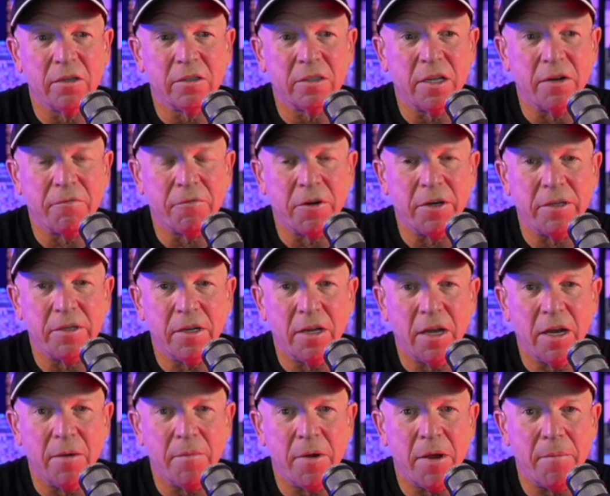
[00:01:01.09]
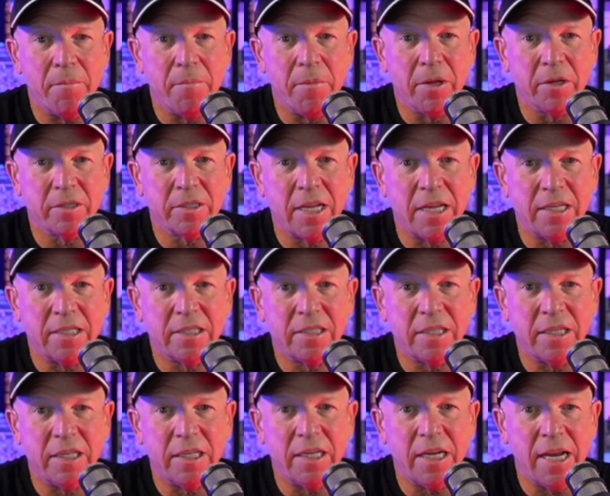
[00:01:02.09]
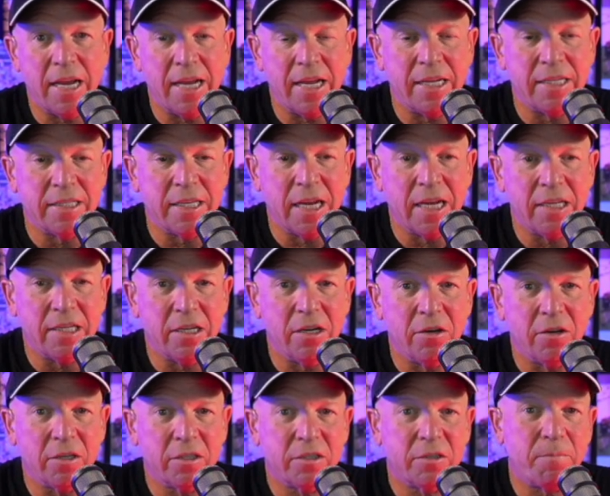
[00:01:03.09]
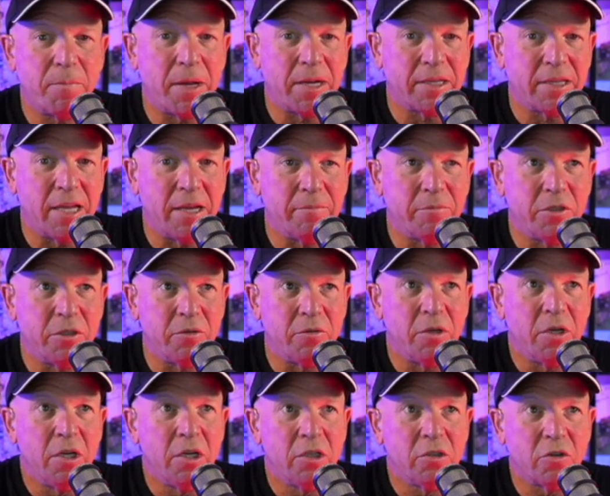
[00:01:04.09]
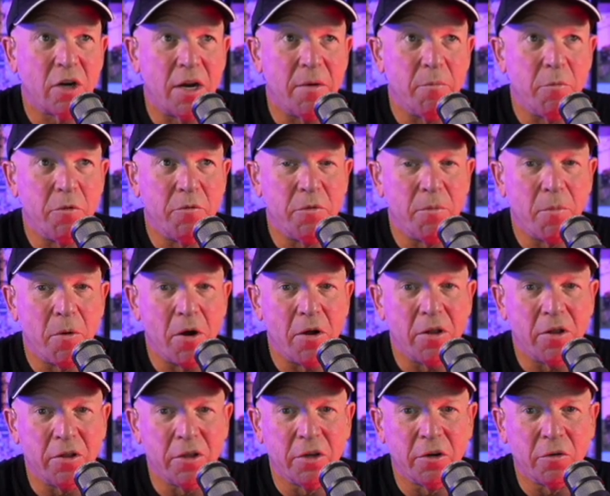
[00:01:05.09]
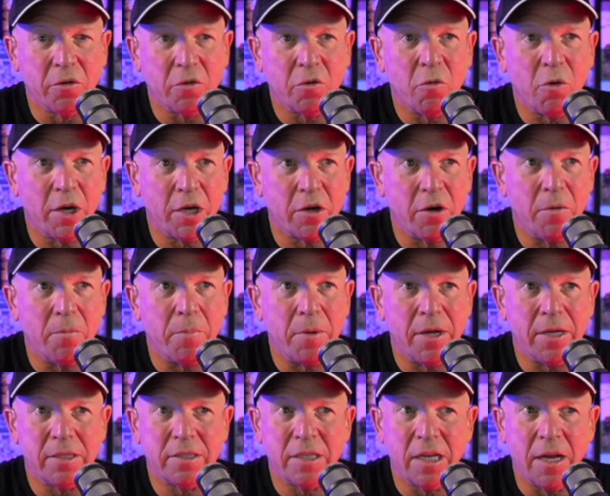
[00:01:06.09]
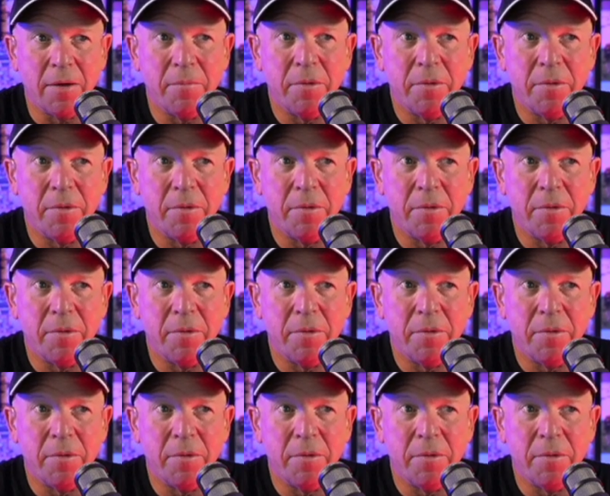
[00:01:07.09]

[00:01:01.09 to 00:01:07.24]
different at Middle Tennessee, and expect them to try and move the ball a little quicker. But